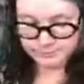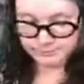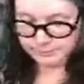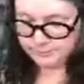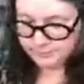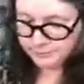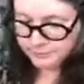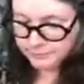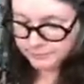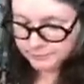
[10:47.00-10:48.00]

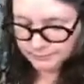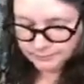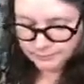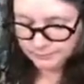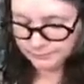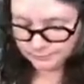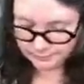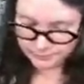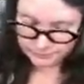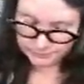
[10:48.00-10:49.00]

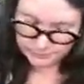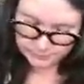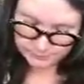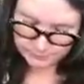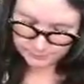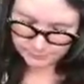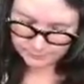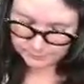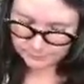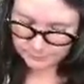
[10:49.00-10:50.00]

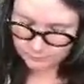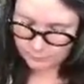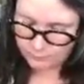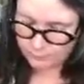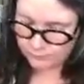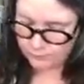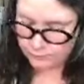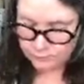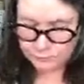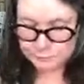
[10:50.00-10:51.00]

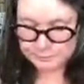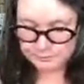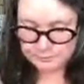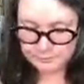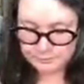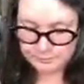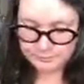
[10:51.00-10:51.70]
Nothing is said.